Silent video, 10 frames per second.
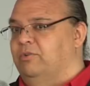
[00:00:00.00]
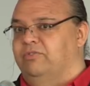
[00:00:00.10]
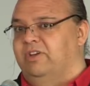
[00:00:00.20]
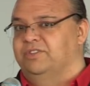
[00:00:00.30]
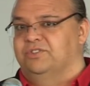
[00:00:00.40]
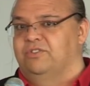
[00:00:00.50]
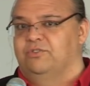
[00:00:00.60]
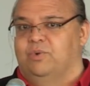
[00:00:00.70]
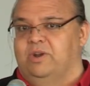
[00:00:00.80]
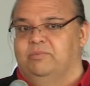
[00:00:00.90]
only adds another
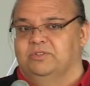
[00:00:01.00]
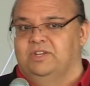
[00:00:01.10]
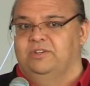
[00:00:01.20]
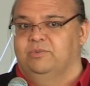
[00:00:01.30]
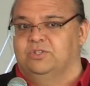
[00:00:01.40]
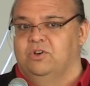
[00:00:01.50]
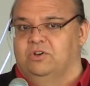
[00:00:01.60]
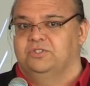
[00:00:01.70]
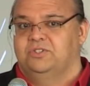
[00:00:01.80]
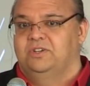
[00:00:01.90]
20% to its
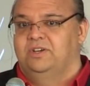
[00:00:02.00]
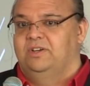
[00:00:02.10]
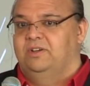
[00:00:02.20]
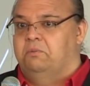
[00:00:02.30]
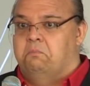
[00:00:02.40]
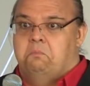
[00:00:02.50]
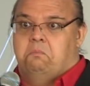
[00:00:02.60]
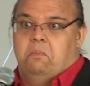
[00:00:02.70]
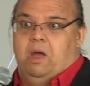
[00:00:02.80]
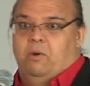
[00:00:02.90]
cost.
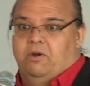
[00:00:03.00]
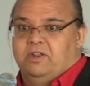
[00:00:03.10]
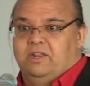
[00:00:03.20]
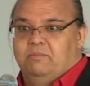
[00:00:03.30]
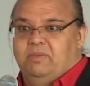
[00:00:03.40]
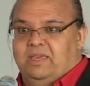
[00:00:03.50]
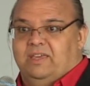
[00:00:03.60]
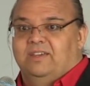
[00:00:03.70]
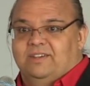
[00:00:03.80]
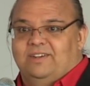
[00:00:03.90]
How hard can it be?
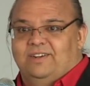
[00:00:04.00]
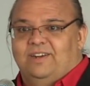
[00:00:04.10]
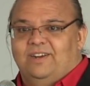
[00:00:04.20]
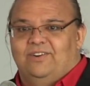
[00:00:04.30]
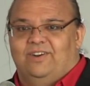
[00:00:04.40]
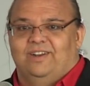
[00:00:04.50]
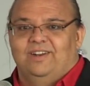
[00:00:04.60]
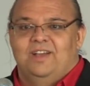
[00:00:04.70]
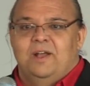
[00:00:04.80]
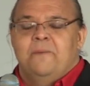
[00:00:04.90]
Right?
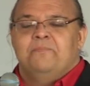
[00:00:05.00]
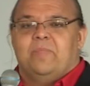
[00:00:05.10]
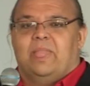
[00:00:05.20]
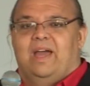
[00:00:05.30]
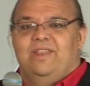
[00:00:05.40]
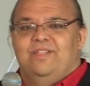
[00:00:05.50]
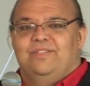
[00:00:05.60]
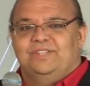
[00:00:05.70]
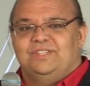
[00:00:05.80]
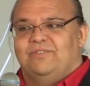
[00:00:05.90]
And
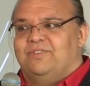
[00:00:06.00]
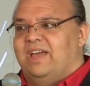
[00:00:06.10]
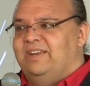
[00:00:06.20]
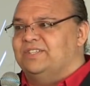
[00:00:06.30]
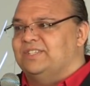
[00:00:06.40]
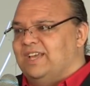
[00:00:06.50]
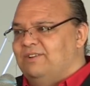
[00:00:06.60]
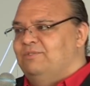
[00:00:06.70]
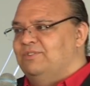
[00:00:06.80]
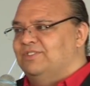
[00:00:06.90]
this stuff kind of
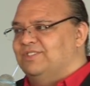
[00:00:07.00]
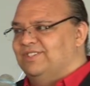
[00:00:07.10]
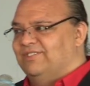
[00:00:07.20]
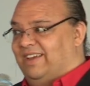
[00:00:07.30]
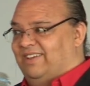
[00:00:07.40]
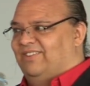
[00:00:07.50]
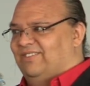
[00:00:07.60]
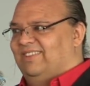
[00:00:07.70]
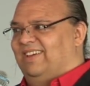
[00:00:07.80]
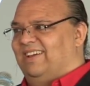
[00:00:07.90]
sounds like,
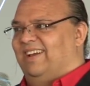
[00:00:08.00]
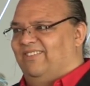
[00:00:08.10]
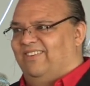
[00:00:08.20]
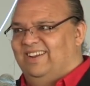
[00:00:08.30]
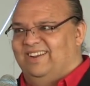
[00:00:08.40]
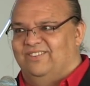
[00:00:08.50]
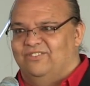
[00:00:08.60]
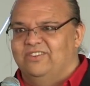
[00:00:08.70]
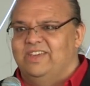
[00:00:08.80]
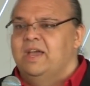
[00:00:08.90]
yeah, right,
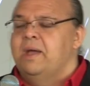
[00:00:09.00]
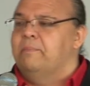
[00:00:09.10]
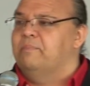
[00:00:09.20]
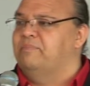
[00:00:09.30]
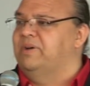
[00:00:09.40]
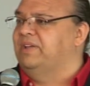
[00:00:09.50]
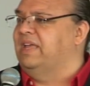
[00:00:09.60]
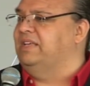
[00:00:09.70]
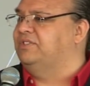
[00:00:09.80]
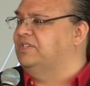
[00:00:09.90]
really? But
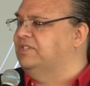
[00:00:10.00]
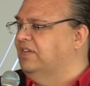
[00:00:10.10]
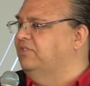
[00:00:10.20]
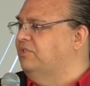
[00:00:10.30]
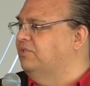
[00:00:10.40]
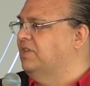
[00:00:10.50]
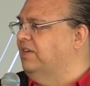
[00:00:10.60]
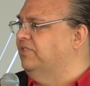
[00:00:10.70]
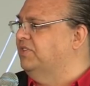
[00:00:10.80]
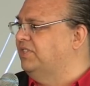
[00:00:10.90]
it's exactly those
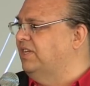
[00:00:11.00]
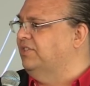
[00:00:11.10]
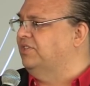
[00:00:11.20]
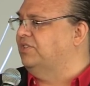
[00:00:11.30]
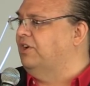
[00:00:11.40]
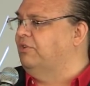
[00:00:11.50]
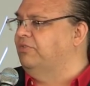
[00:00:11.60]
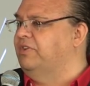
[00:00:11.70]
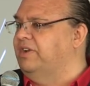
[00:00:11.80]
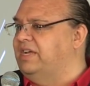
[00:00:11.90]
kind of stunts that are
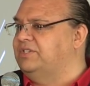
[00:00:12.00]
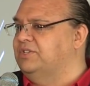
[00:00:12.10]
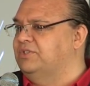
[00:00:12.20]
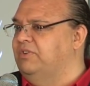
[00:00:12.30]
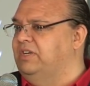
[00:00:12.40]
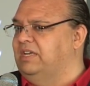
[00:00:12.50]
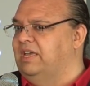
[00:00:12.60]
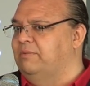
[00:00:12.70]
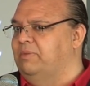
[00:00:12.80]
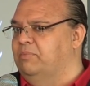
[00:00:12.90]
often necessary to
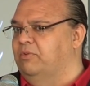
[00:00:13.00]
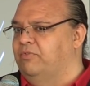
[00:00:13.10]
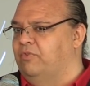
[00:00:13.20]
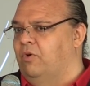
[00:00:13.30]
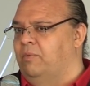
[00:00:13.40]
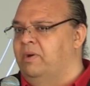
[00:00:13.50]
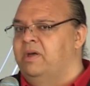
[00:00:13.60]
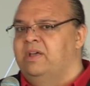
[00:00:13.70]
get people from,